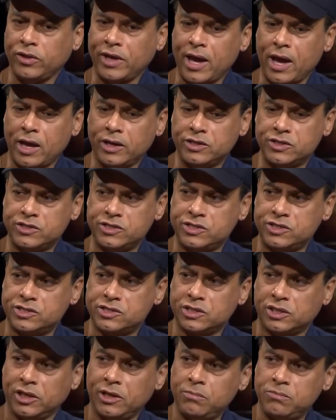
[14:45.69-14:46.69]
They had
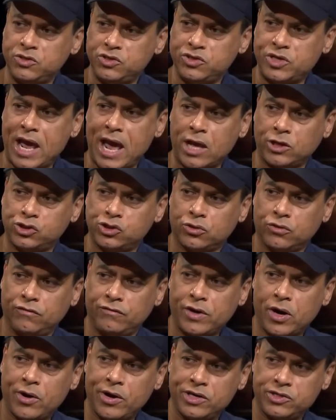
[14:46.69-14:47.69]
slim stature,
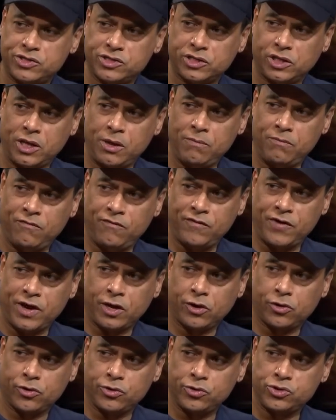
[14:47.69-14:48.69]
very slim
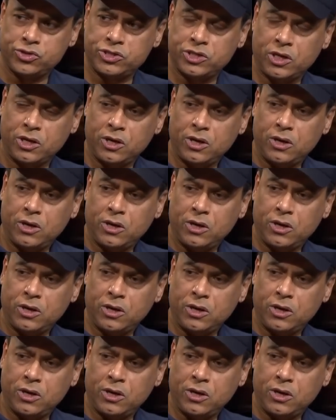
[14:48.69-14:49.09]
fingers,